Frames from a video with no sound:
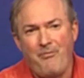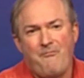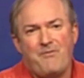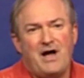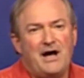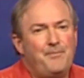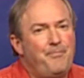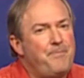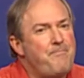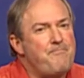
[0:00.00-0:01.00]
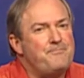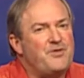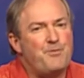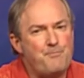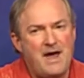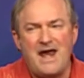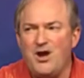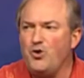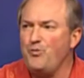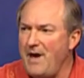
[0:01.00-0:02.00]
um, the men
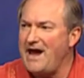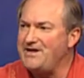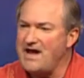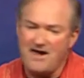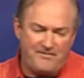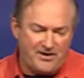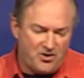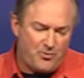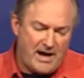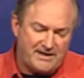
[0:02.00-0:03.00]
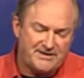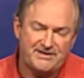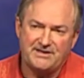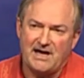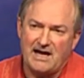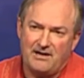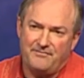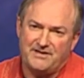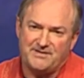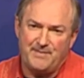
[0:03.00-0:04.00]
who made David great. It's the title of
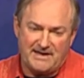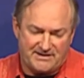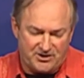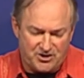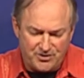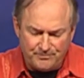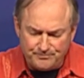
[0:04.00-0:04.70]
this message.